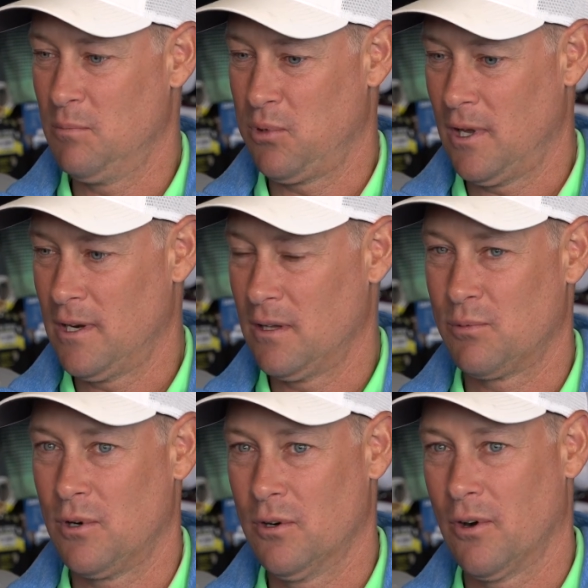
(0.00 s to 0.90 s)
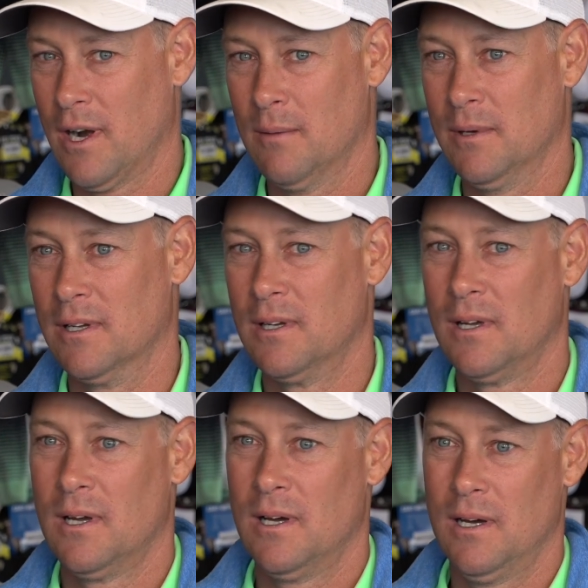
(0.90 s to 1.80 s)
He played in the program, and
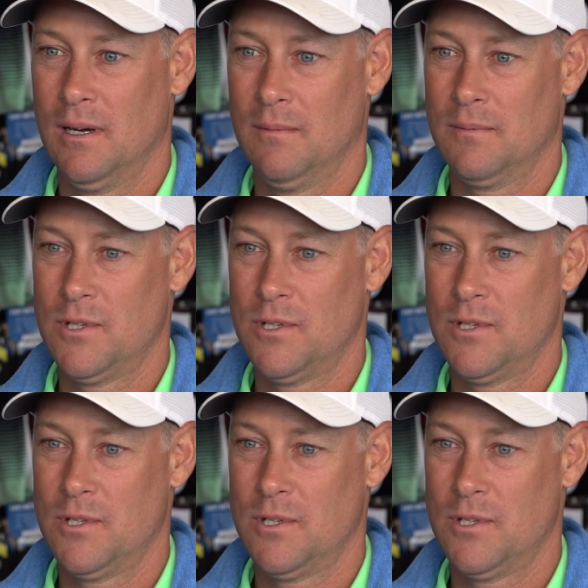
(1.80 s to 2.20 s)
um,